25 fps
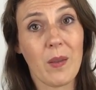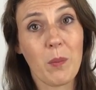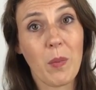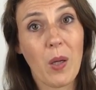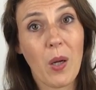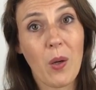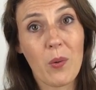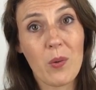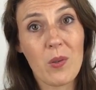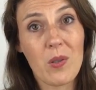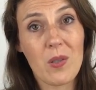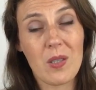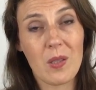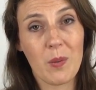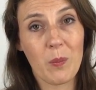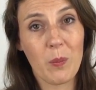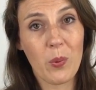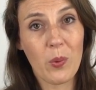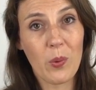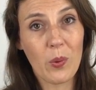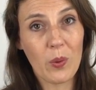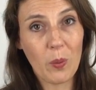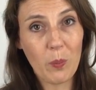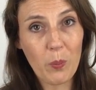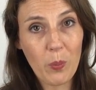the most
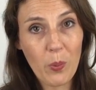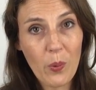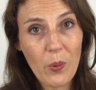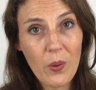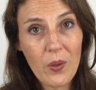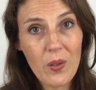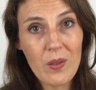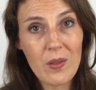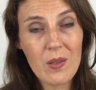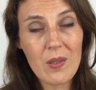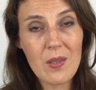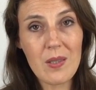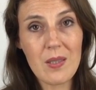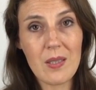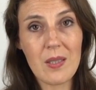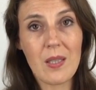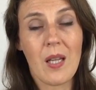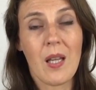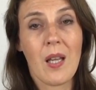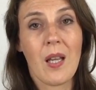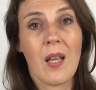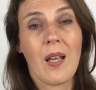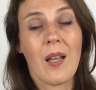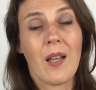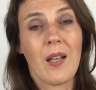important
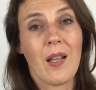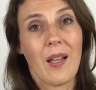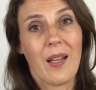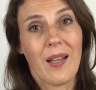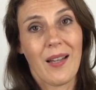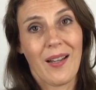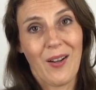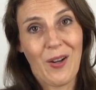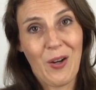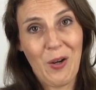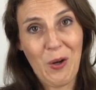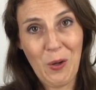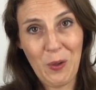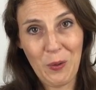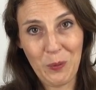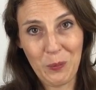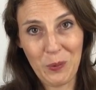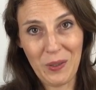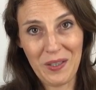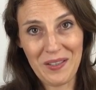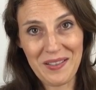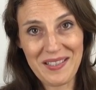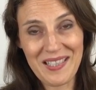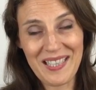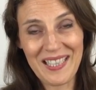points
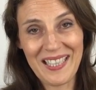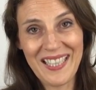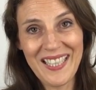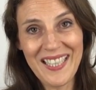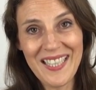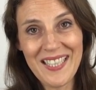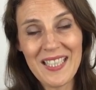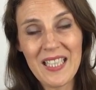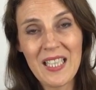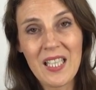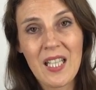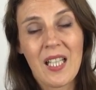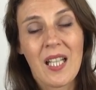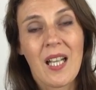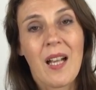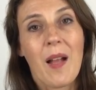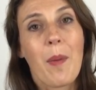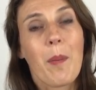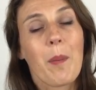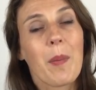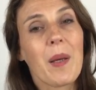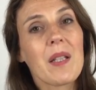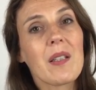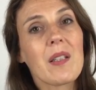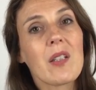on one slide,
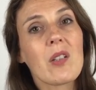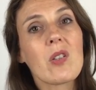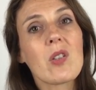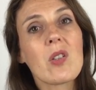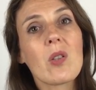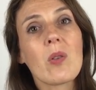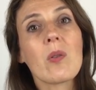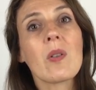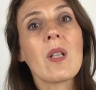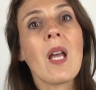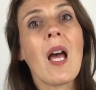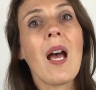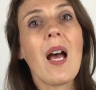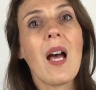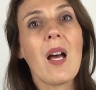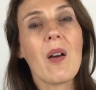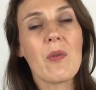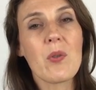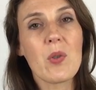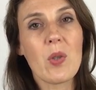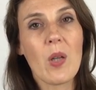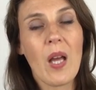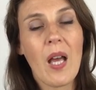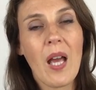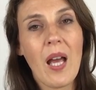but you don't
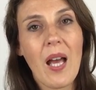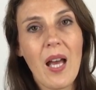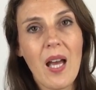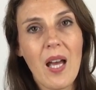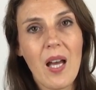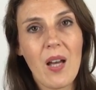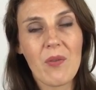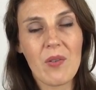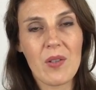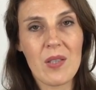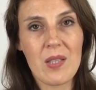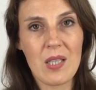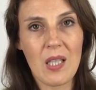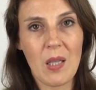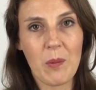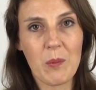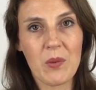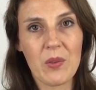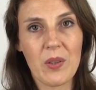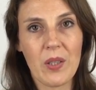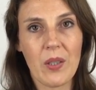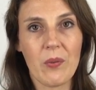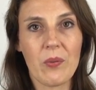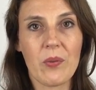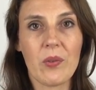have to have a
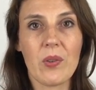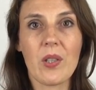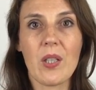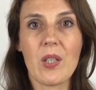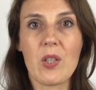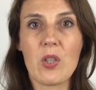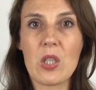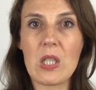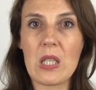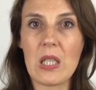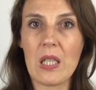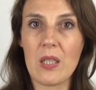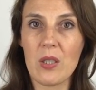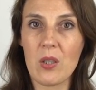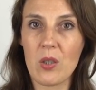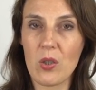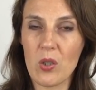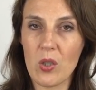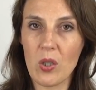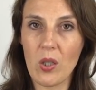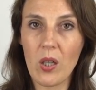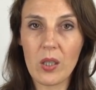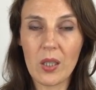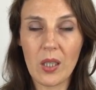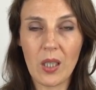summary for each slide
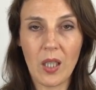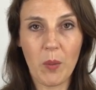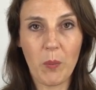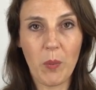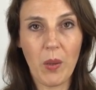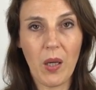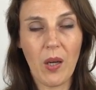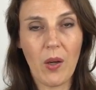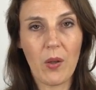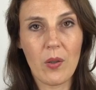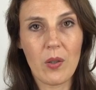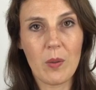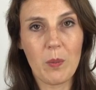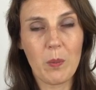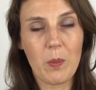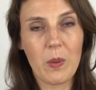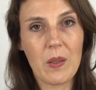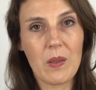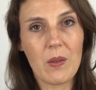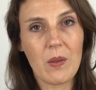you're talking about.